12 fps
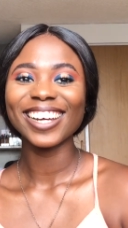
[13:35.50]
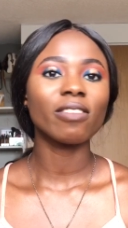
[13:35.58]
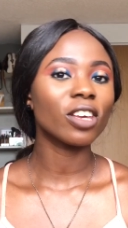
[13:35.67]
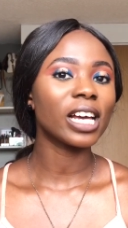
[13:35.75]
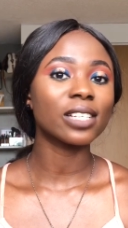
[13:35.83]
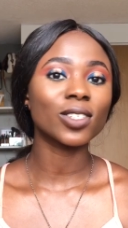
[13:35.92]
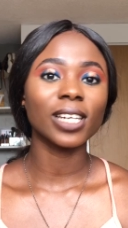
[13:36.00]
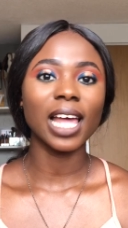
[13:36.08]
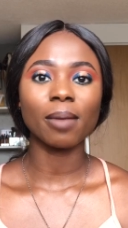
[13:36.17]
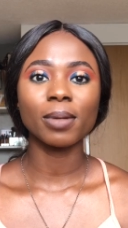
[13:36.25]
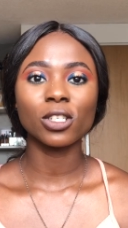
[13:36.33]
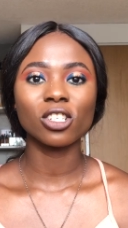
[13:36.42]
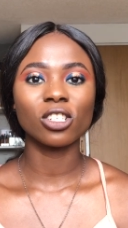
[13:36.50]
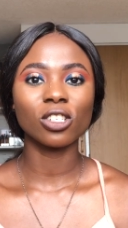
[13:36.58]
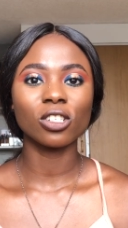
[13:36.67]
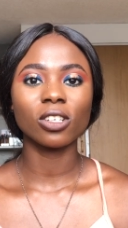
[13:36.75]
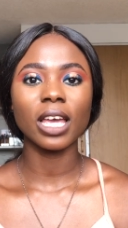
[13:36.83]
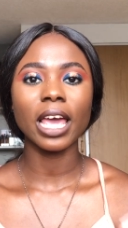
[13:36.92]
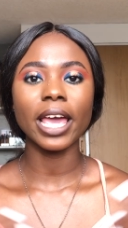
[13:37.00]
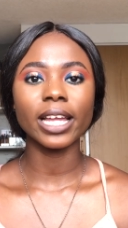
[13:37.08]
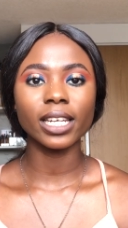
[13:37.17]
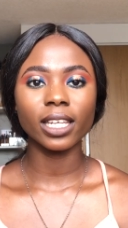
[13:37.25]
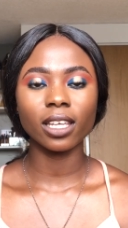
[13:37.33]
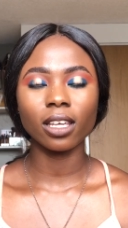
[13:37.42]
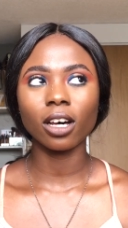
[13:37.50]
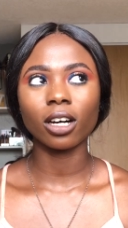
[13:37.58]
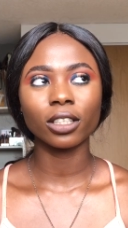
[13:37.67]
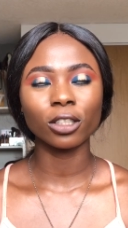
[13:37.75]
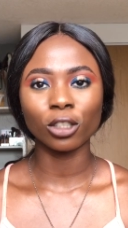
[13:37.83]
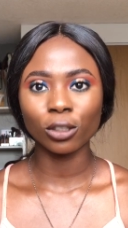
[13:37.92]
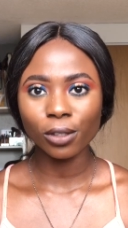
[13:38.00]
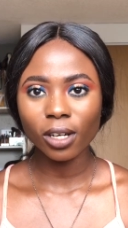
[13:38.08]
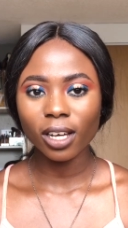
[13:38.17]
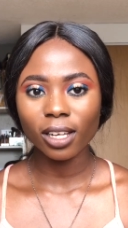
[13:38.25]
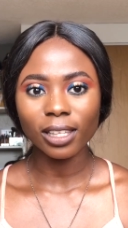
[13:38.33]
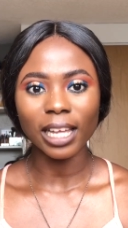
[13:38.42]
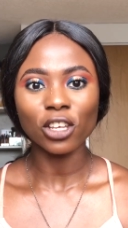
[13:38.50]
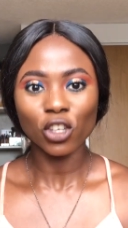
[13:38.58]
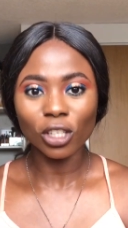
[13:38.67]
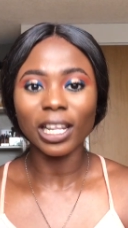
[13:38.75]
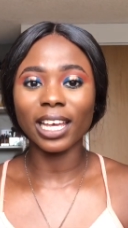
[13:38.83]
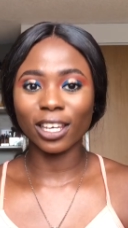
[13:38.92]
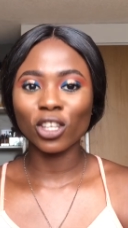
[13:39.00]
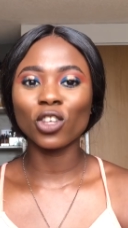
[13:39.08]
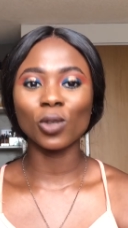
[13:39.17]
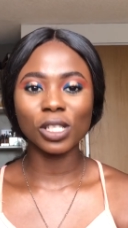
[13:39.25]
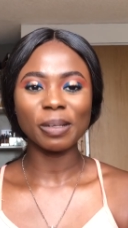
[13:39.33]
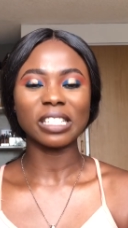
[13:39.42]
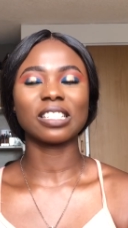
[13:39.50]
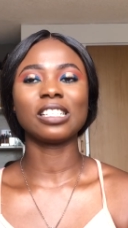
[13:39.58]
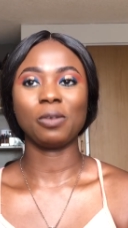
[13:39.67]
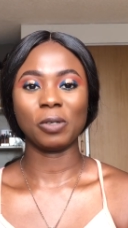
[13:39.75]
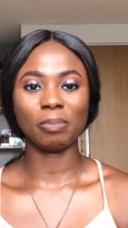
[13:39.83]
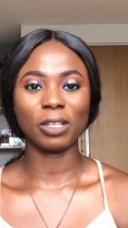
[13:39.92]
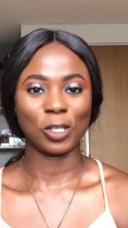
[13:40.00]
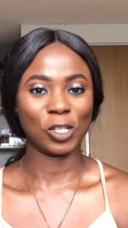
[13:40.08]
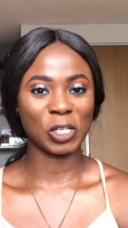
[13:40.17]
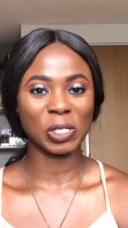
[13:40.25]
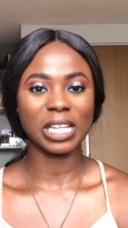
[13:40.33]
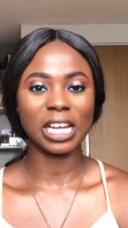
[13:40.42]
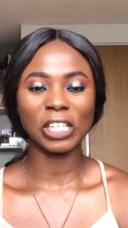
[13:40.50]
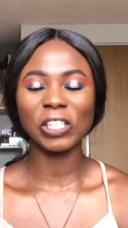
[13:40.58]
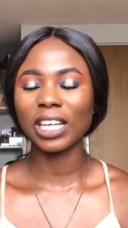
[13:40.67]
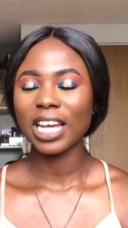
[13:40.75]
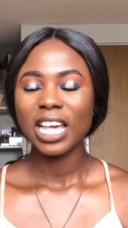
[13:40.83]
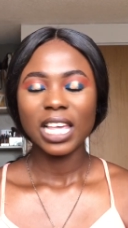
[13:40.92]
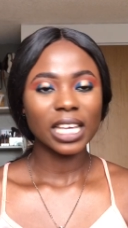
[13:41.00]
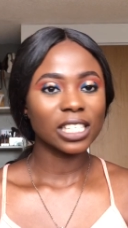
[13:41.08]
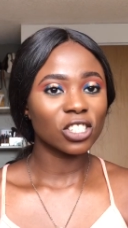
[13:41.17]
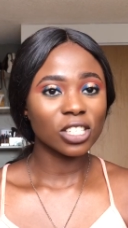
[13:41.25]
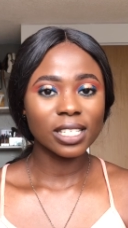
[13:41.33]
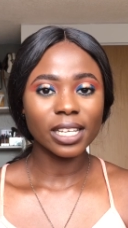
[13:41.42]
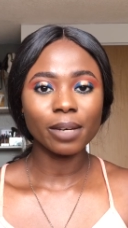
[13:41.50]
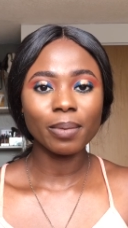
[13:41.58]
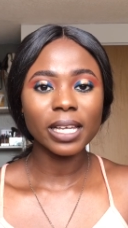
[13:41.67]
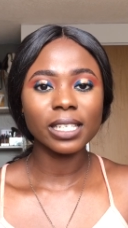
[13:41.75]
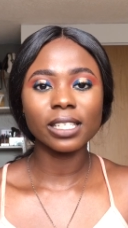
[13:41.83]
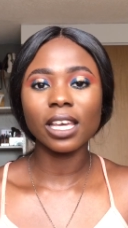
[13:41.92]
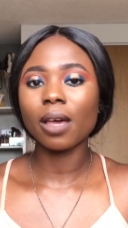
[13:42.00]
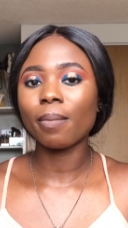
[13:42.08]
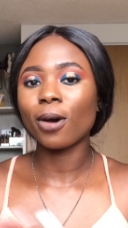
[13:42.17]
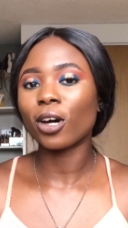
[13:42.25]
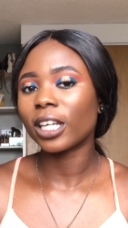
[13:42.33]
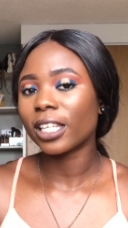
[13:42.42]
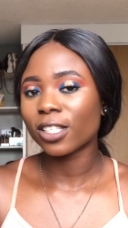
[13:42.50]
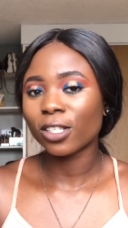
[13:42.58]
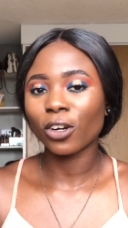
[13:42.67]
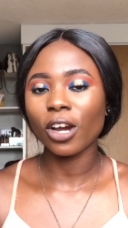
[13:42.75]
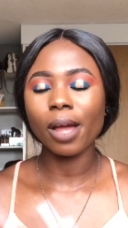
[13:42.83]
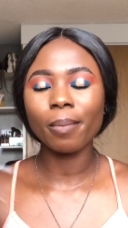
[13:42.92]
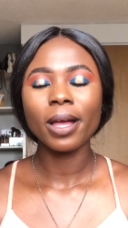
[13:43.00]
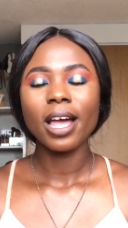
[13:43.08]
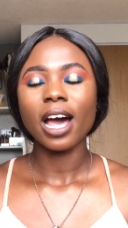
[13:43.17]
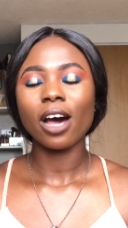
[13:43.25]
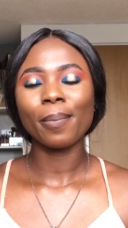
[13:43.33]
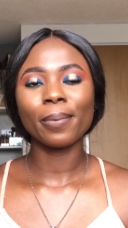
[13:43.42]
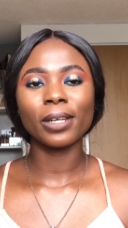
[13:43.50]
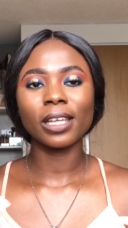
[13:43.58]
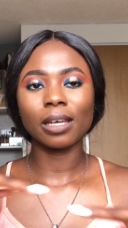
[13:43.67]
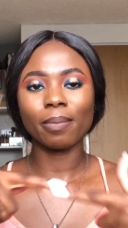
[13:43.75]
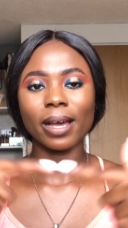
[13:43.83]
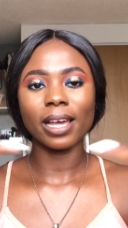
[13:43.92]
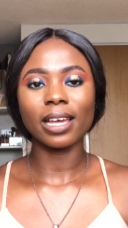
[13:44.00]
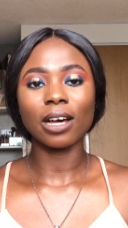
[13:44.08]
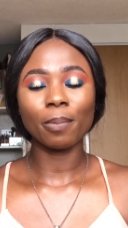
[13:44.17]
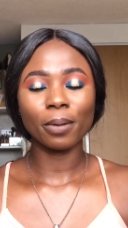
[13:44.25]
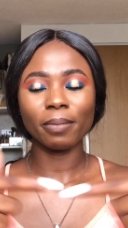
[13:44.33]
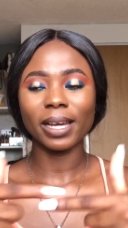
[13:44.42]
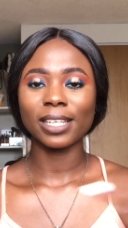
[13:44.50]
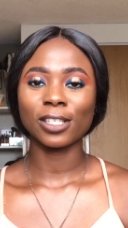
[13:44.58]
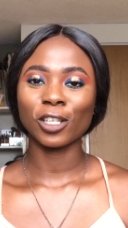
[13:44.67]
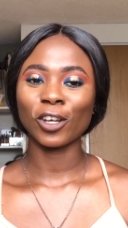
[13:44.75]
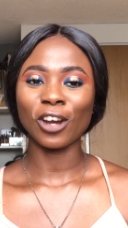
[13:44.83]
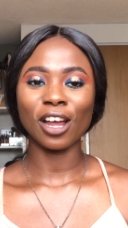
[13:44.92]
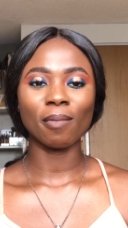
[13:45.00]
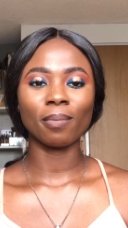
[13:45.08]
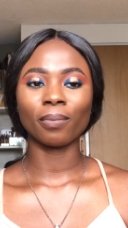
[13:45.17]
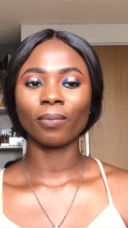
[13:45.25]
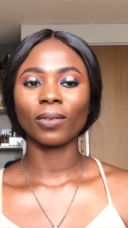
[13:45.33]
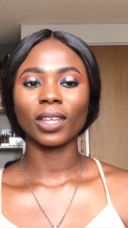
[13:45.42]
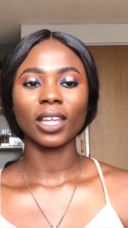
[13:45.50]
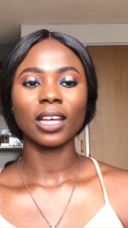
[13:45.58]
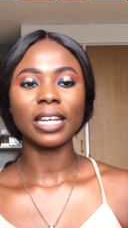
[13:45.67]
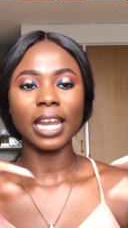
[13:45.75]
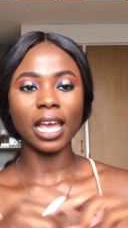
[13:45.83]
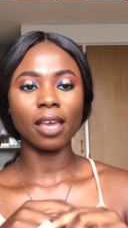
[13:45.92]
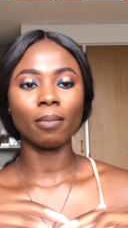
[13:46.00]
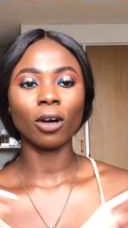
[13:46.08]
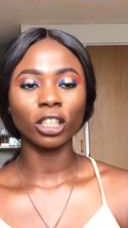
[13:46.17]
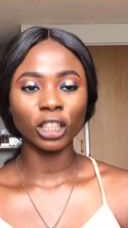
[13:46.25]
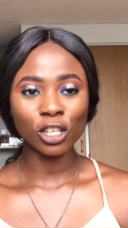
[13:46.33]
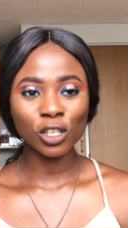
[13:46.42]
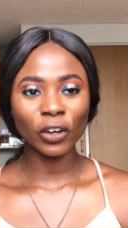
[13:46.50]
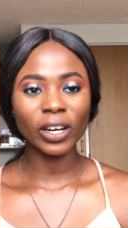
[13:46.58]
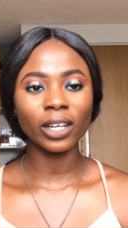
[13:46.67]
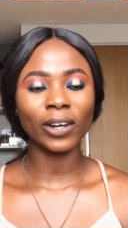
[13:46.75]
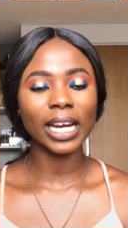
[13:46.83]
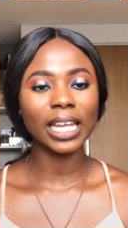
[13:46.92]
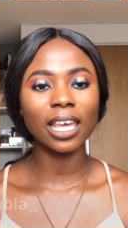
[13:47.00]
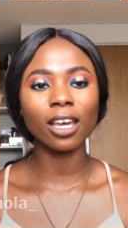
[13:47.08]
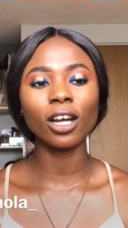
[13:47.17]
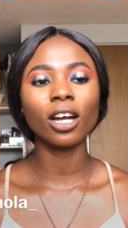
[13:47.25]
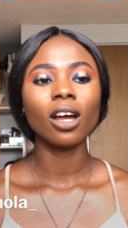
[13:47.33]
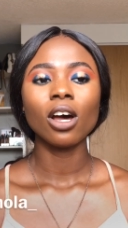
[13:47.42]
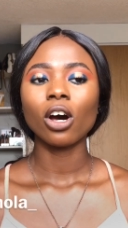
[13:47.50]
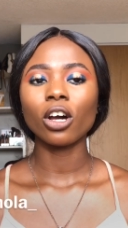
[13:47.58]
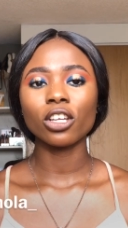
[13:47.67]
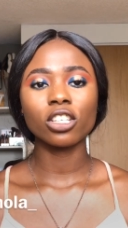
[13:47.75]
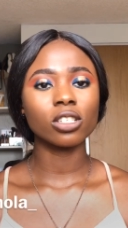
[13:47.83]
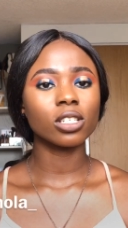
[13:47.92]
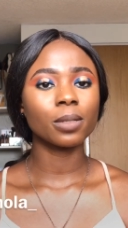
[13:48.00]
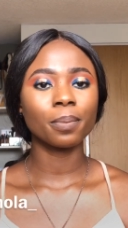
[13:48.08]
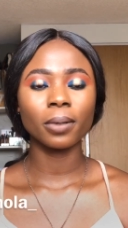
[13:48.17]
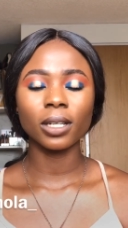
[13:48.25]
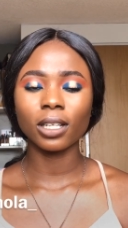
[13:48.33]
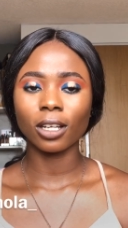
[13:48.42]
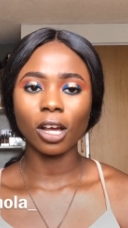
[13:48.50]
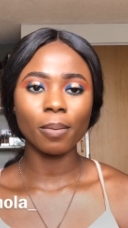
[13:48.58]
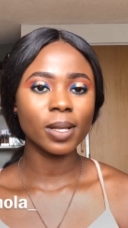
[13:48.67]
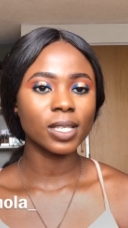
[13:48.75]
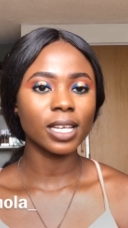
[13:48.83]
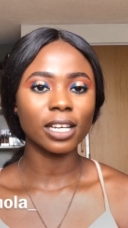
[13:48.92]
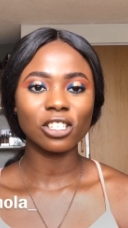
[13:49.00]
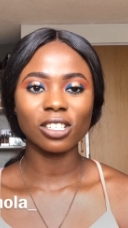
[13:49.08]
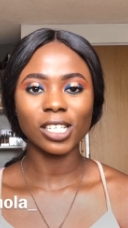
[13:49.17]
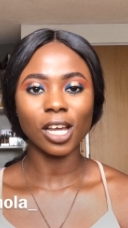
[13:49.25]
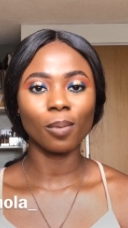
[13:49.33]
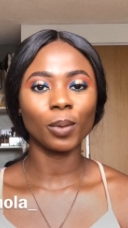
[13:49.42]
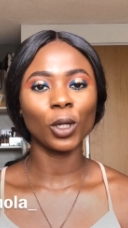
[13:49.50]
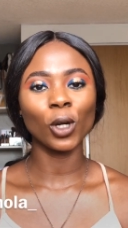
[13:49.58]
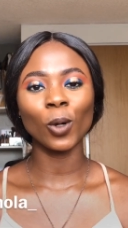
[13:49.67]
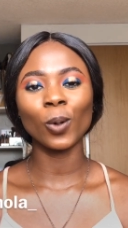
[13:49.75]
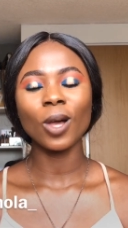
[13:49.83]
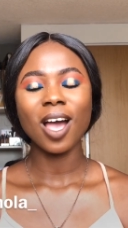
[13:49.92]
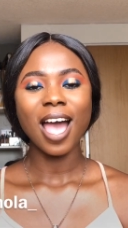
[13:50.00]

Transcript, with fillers: if you guys would like me to do any other look that like you specifically want me to do that look, can just send me a DM on Instagram. I'll put link my I'll put my Instagram name on the screen right here or you just put in the comment section down below